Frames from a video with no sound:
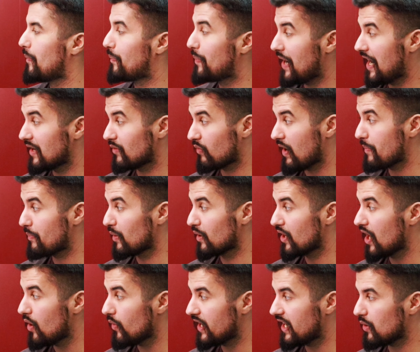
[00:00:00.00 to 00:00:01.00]
But right
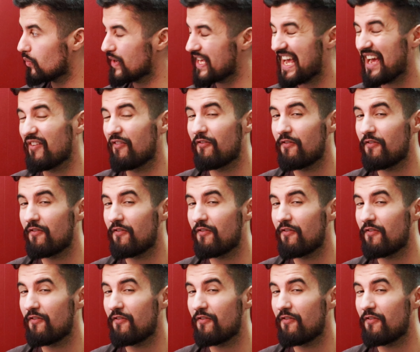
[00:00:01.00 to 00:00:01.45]
below here we have